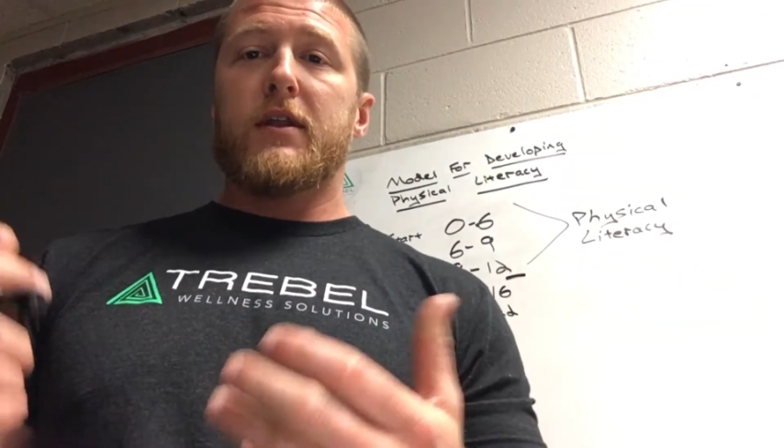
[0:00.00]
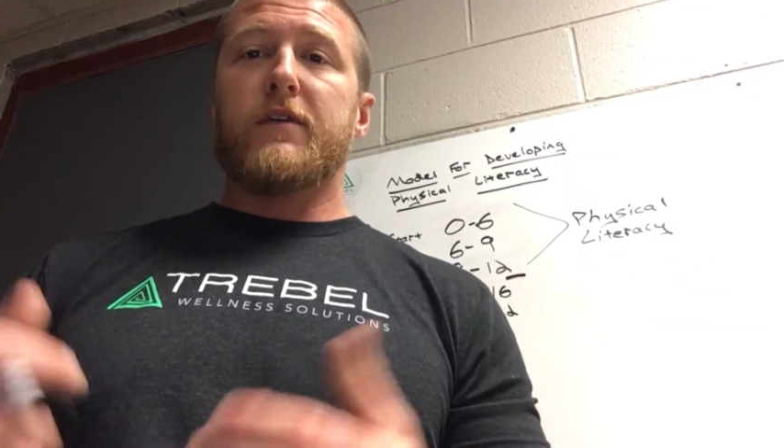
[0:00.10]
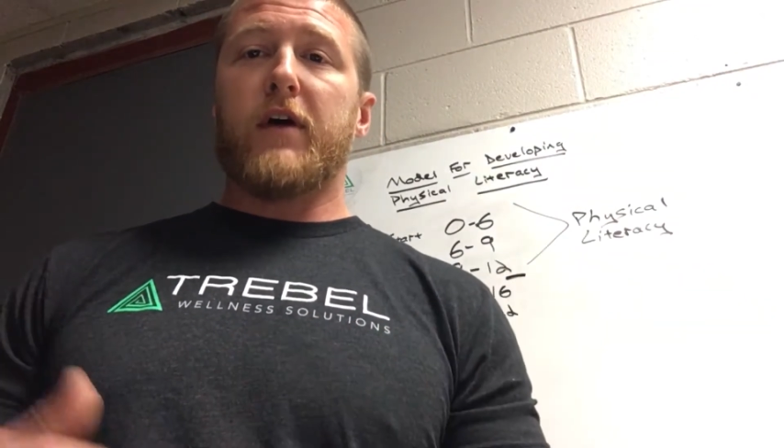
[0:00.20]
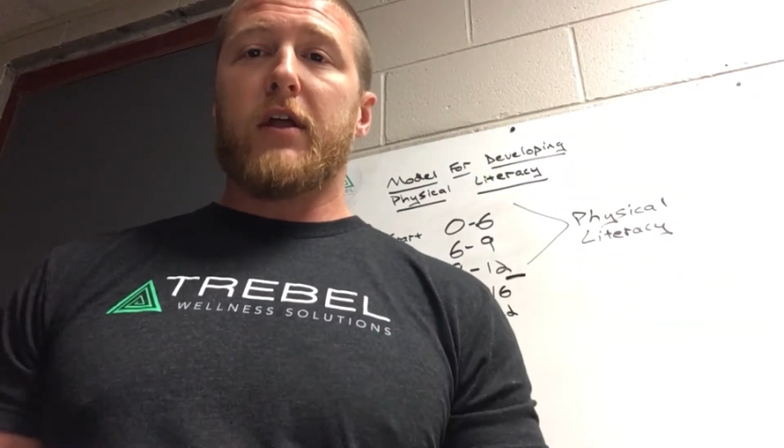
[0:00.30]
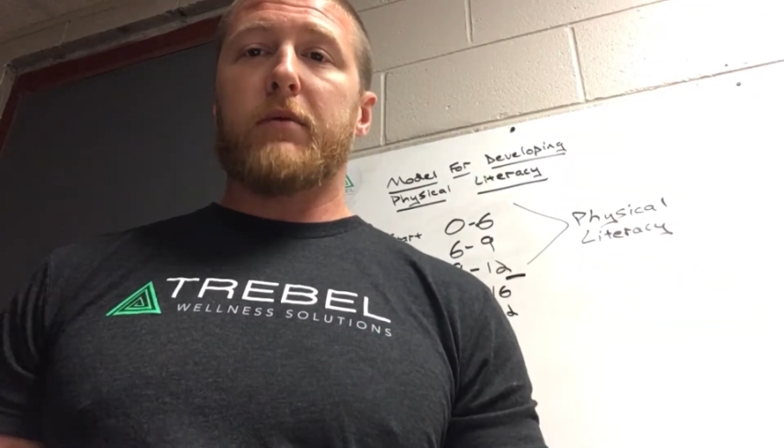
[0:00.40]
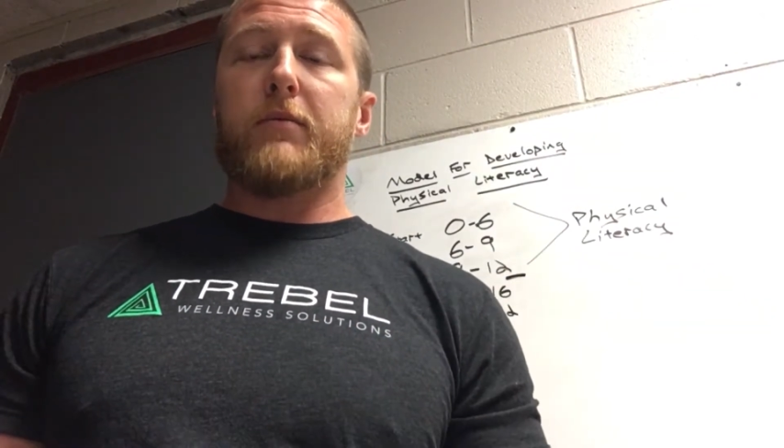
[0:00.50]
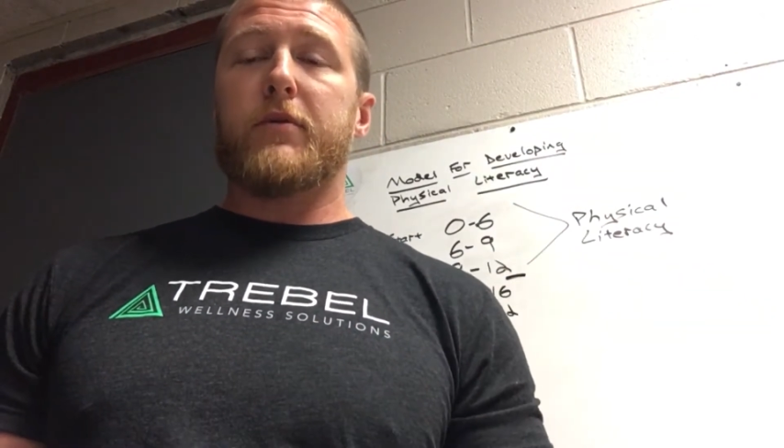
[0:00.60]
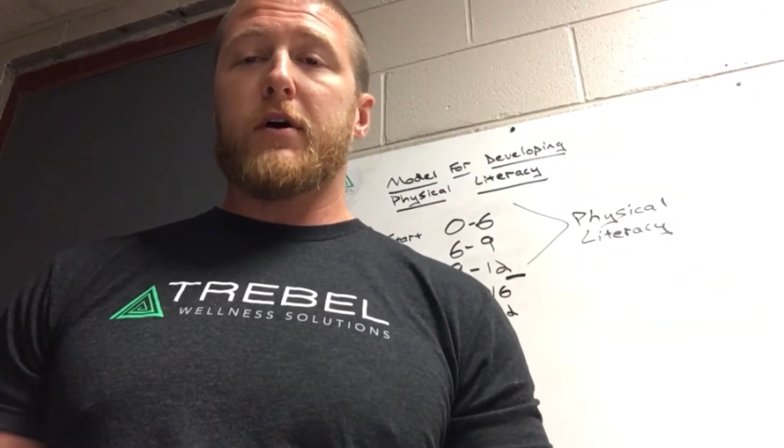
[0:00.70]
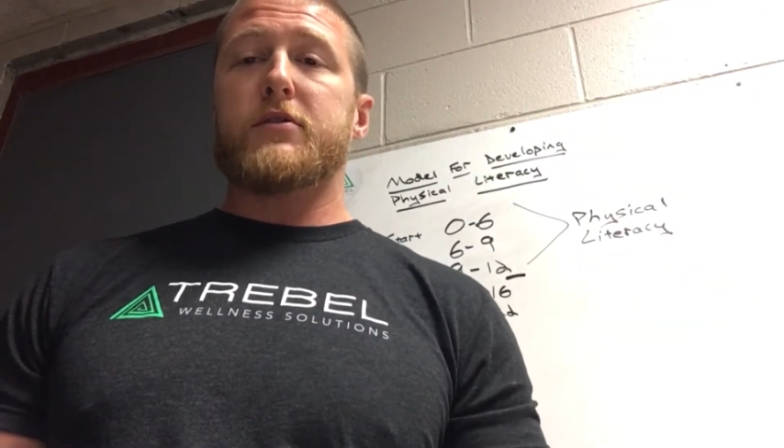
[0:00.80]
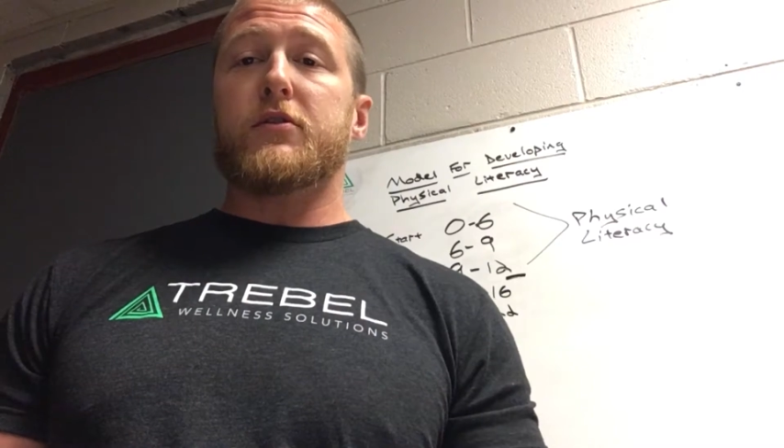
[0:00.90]
development
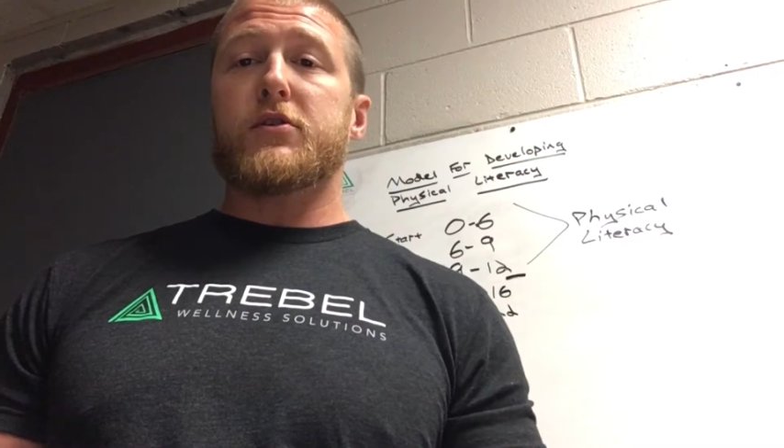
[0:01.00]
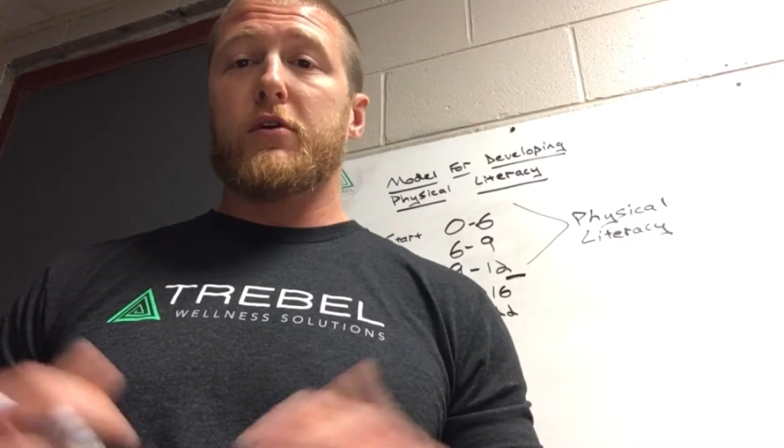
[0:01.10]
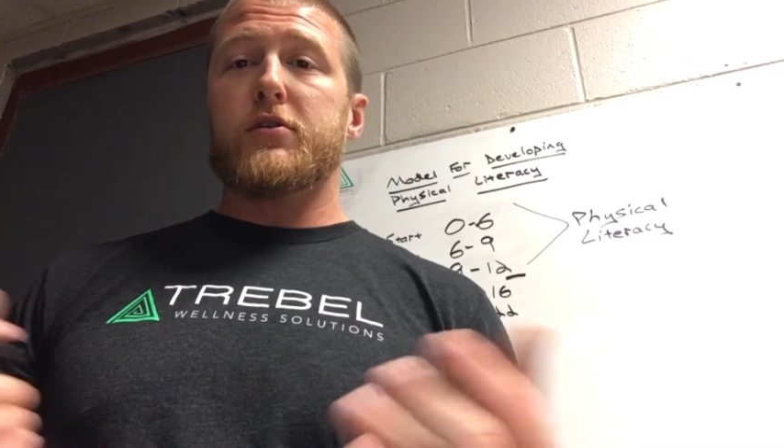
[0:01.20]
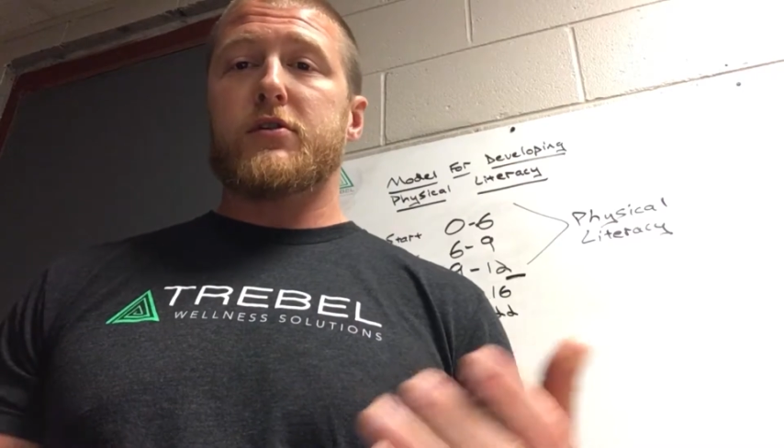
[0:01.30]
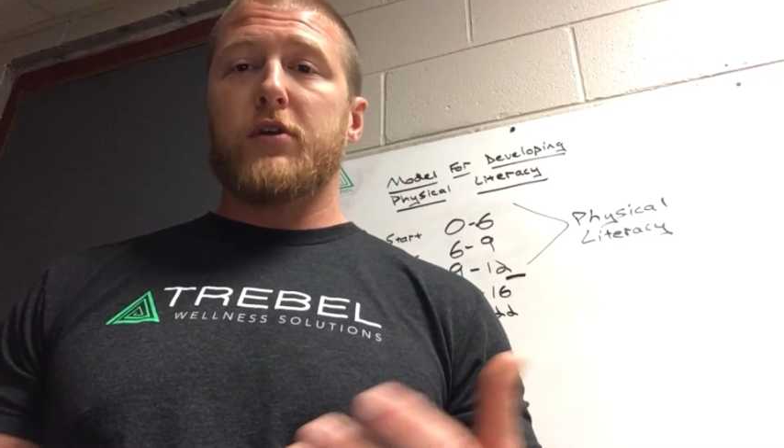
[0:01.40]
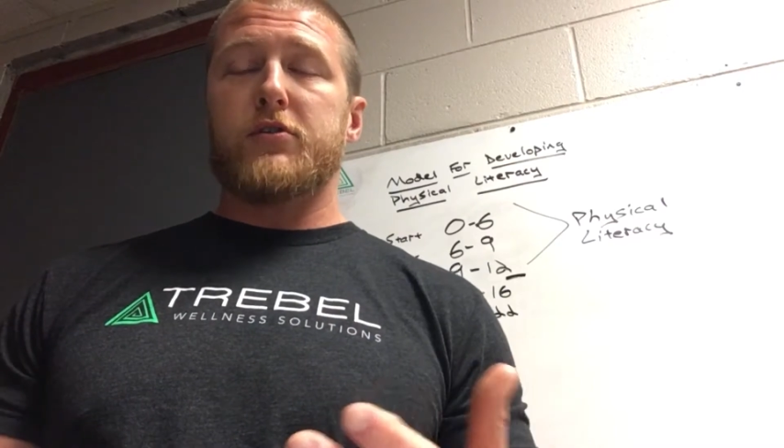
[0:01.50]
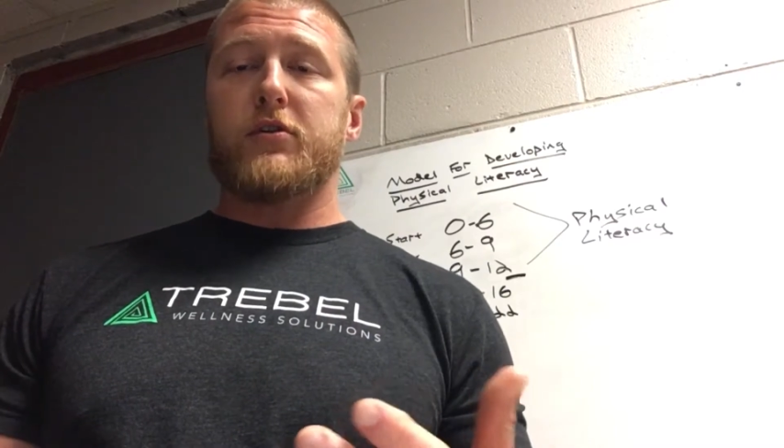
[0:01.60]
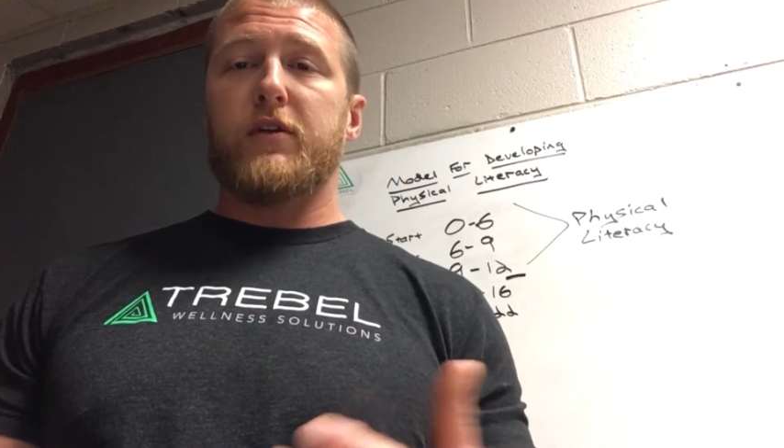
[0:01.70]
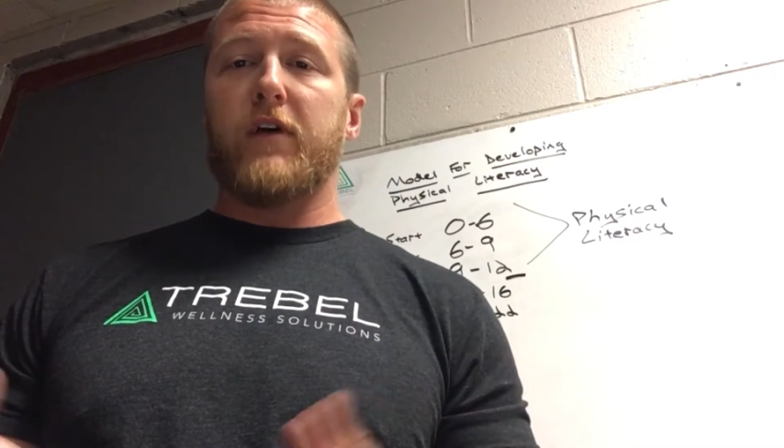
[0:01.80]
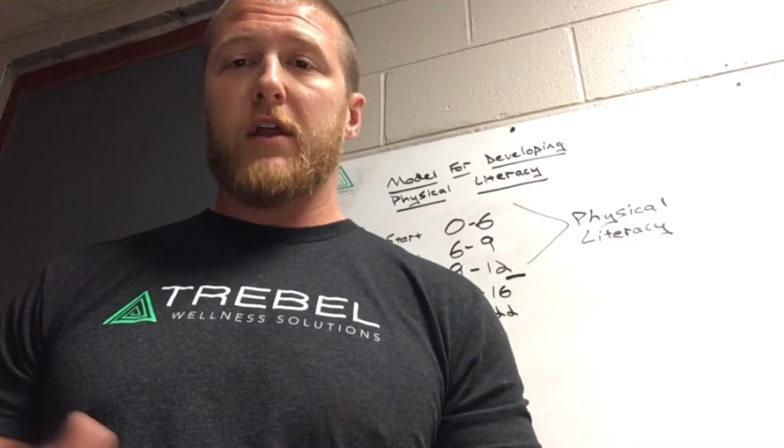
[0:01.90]
but also
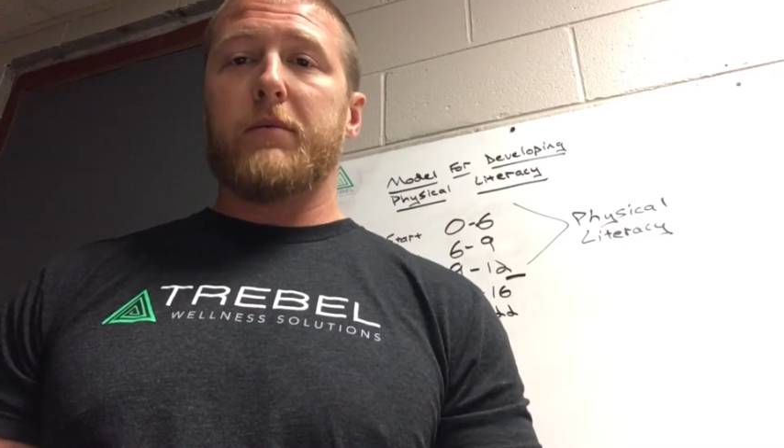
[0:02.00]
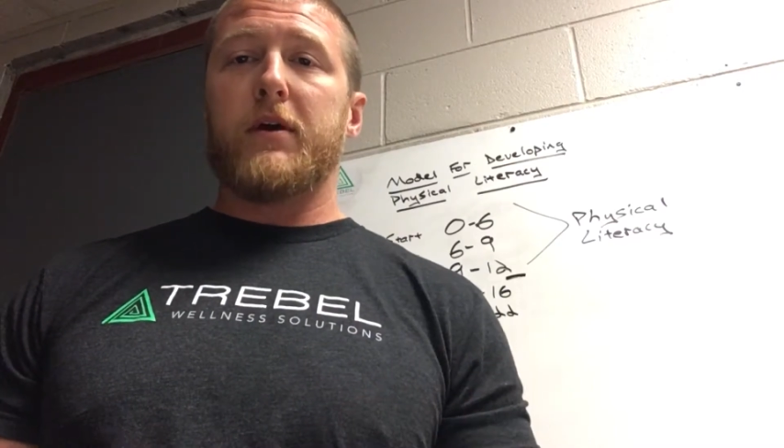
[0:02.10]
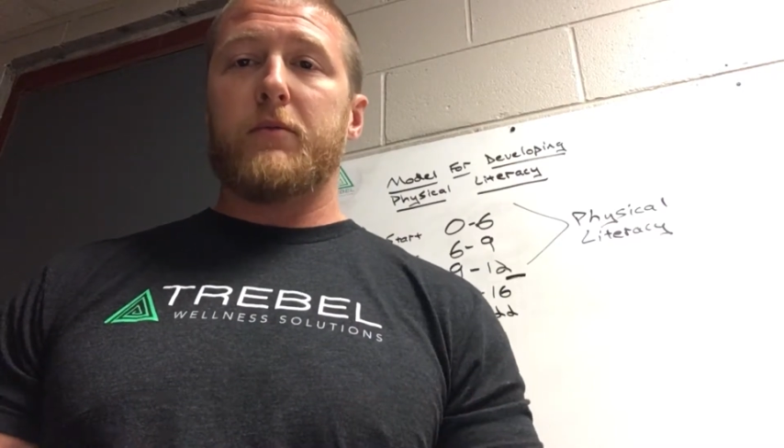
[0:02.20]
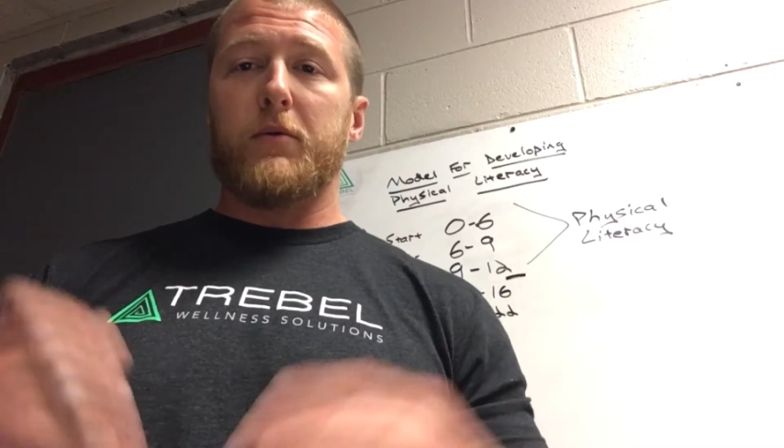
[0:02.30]
social development.